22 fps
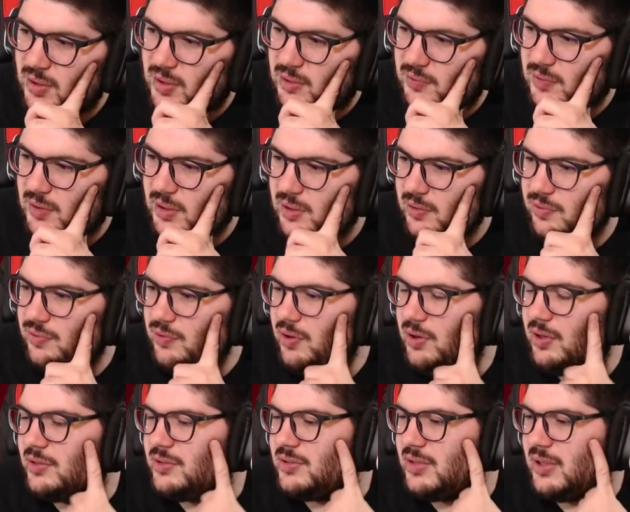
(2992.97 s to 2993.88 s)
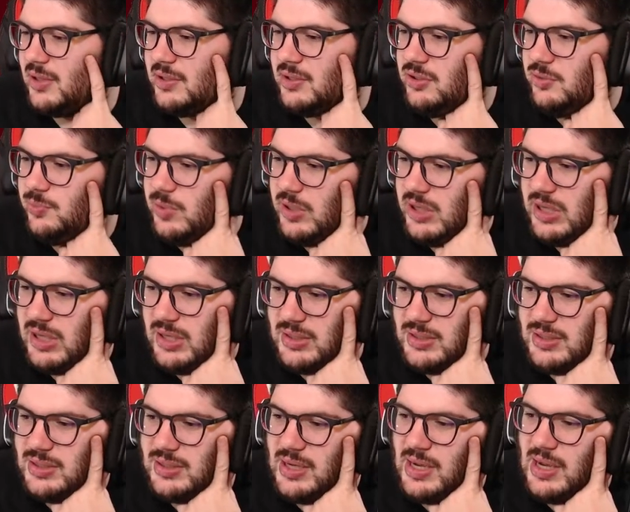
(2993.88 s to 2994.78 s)
Then in 36, you'd be
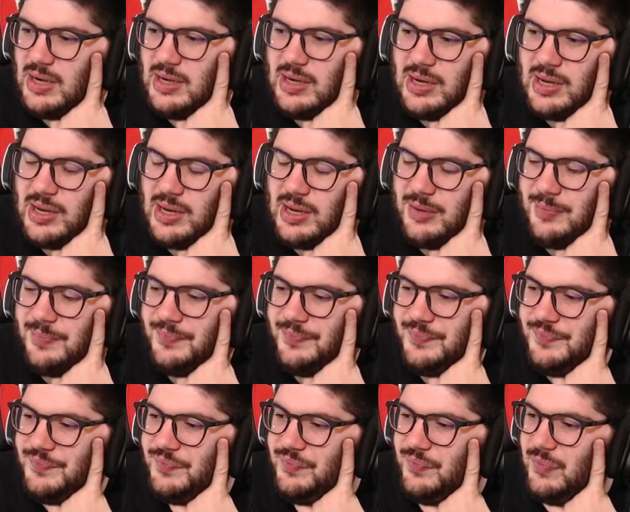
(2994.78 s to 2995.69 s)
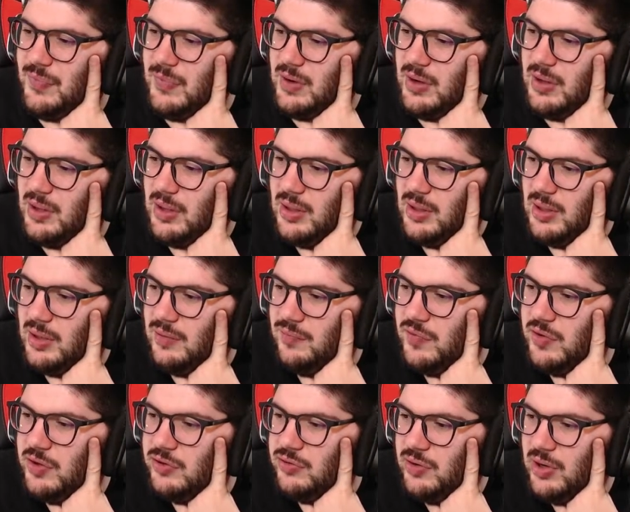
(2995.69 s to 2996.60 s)
Castagne and
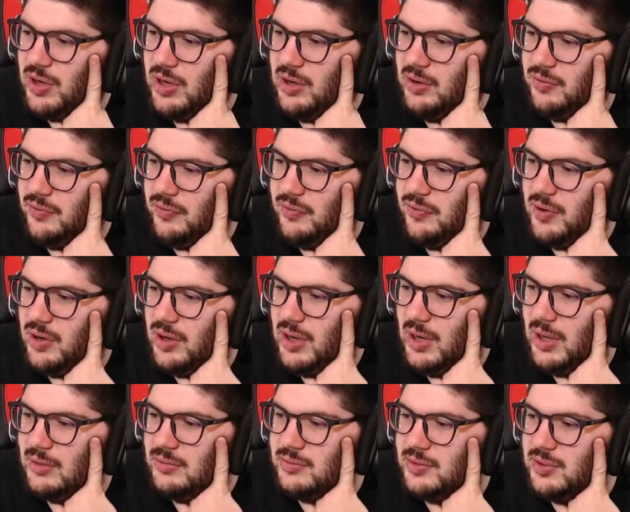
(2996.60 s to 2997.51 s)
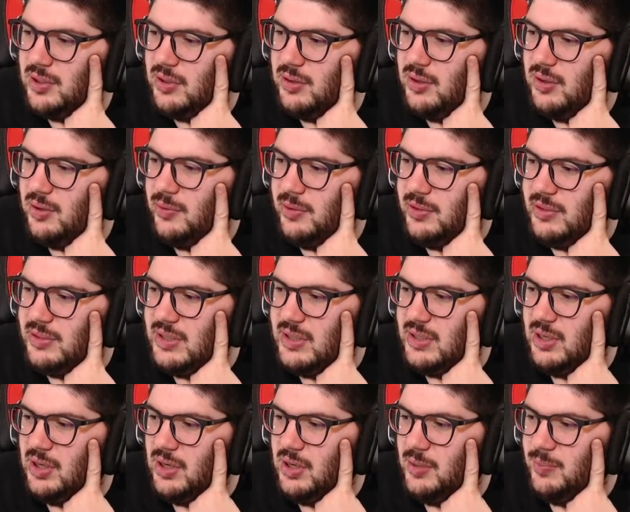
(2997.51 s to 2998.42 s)
Vydra out for Antonio and
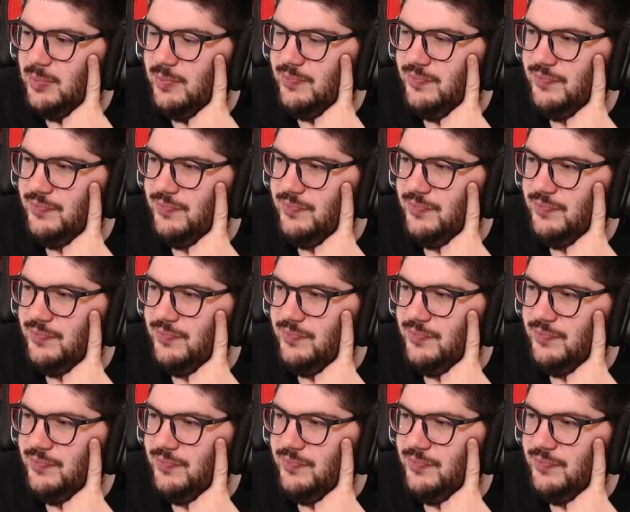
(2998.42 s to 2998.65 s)
Diop.